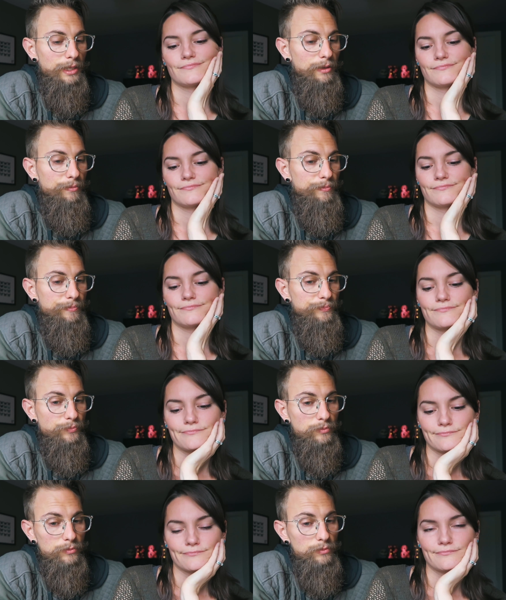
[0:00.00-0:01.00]
Speaker 1: Yeah.
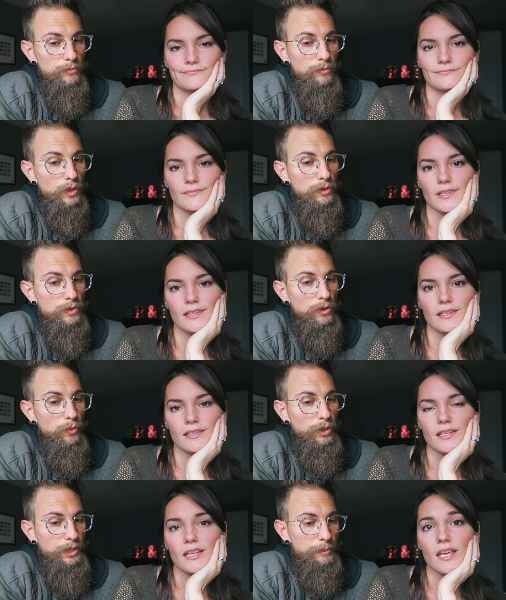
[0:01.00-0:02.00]
Mm-hmm. So
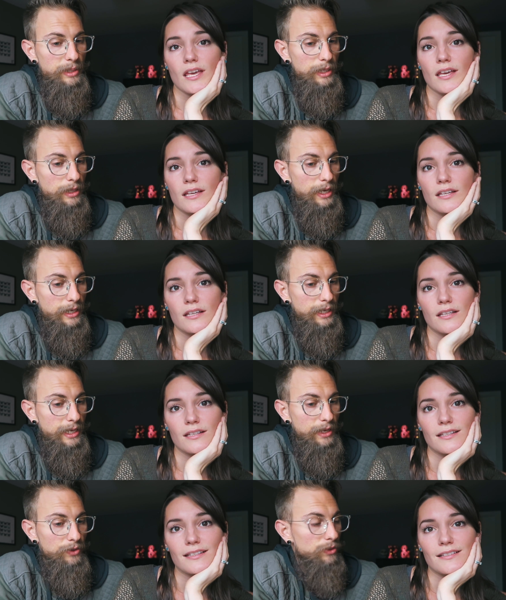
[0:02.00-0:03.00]
we're gonna be lighting a
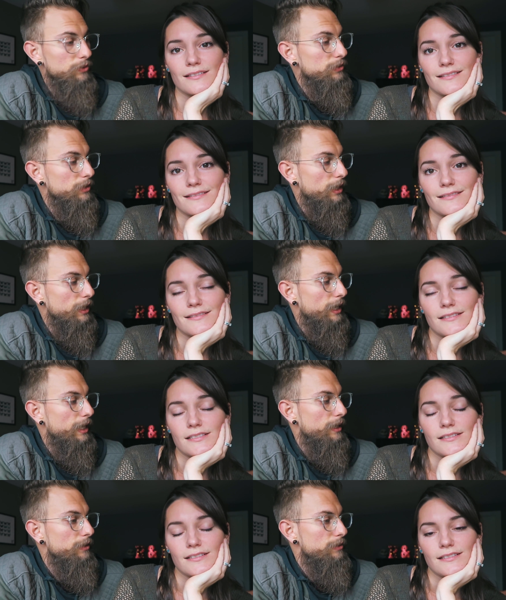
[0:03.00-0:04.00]
candle tonight
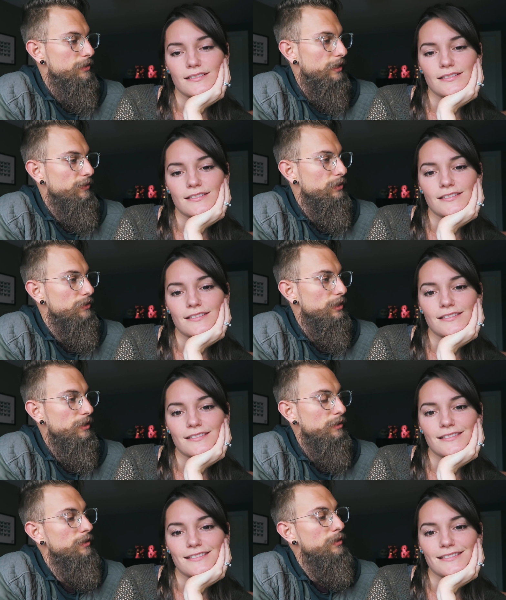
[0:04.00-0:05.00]
at seven. You
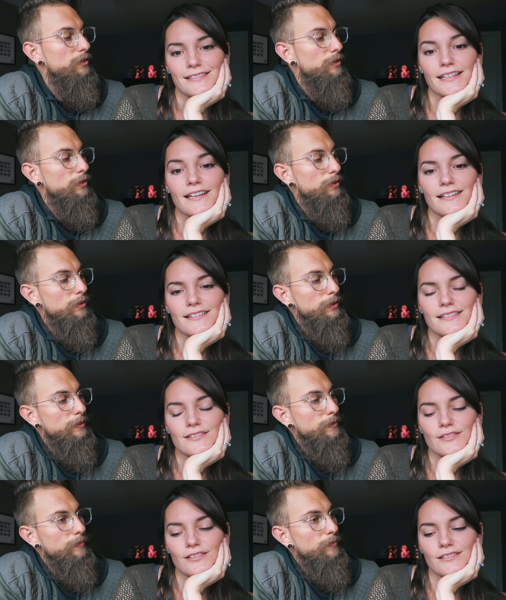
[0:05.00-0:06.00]
said.
Speaker 2: Yeah,
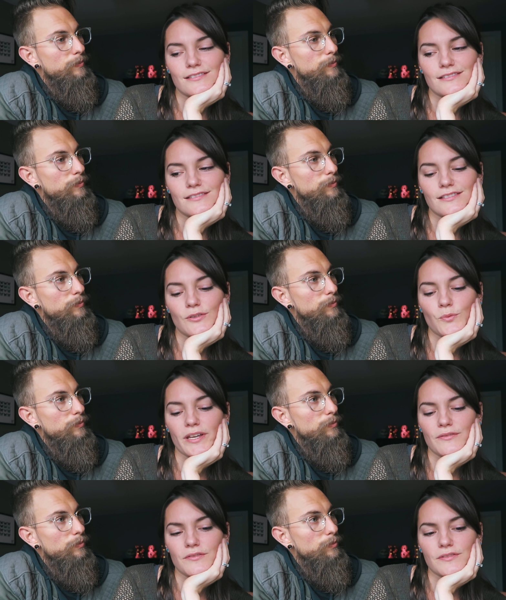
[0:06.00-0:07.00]
it's called a
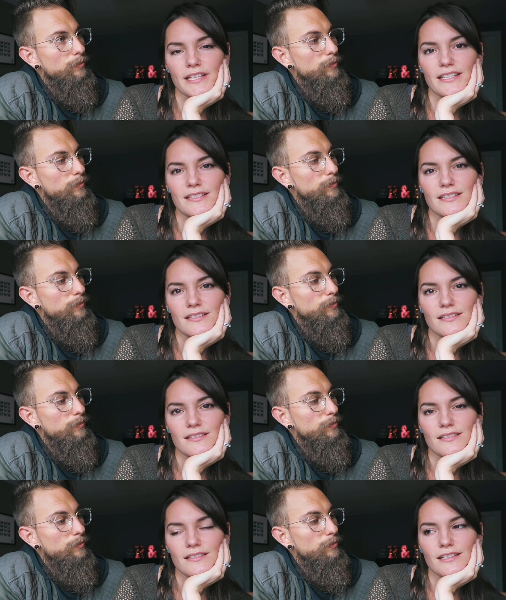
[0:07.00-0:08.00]
wave of light,
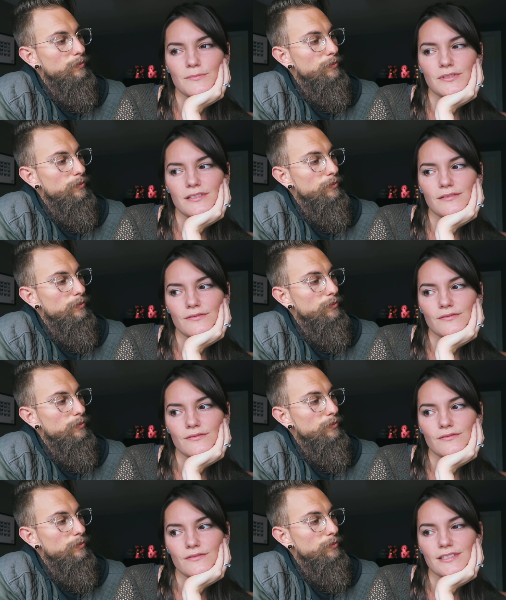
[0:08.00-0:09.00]
I believe,
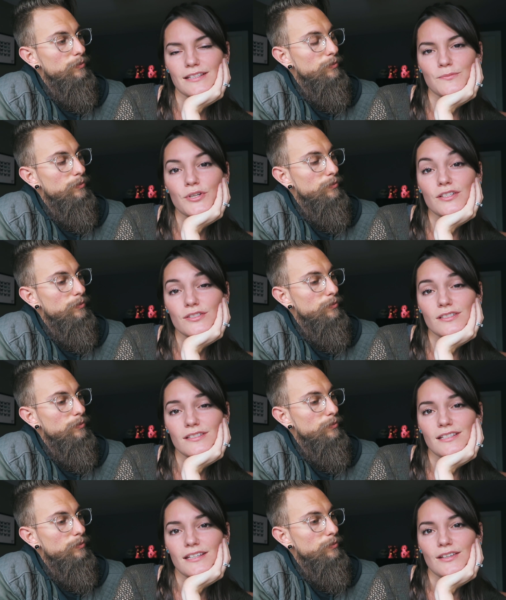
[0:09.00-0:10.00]

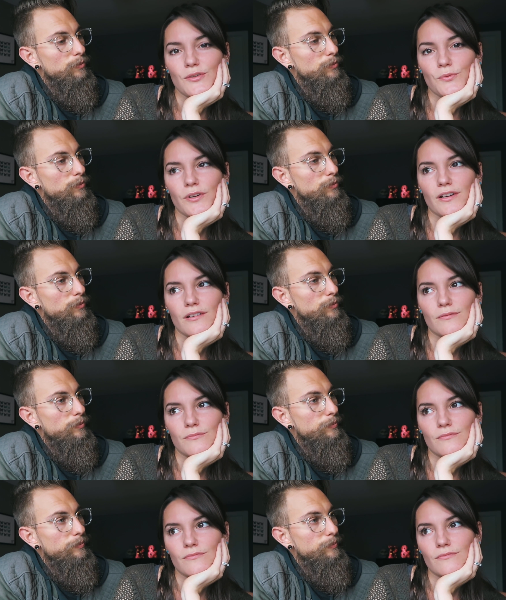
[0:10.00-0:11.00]
celebration where